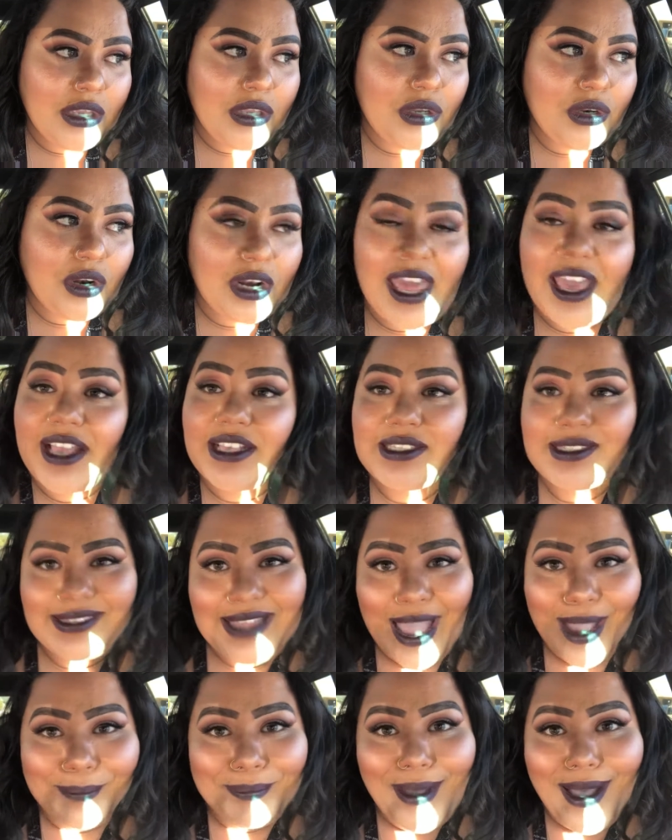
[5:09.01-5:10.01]
you know, like a
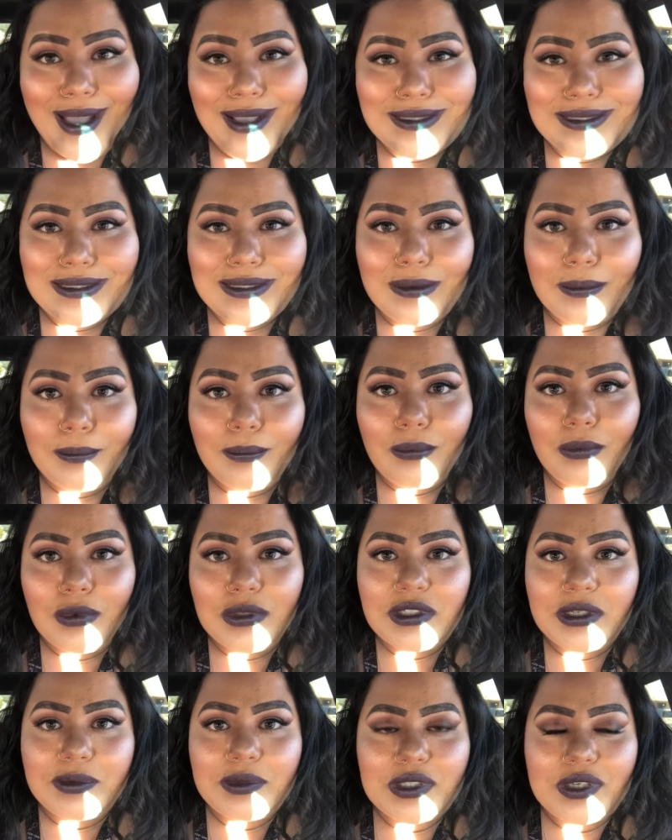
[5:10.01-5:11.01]
snack box
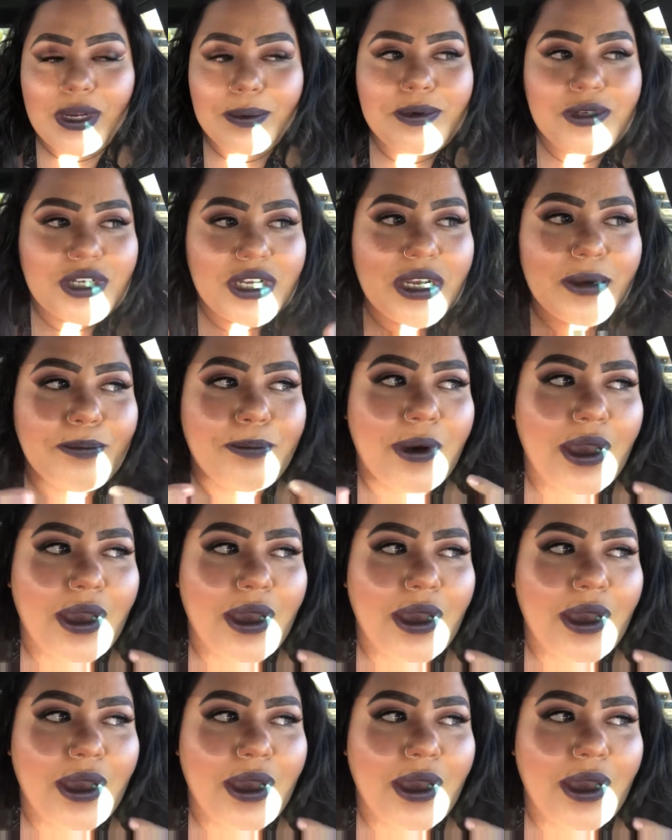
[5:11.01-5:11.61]
subscription,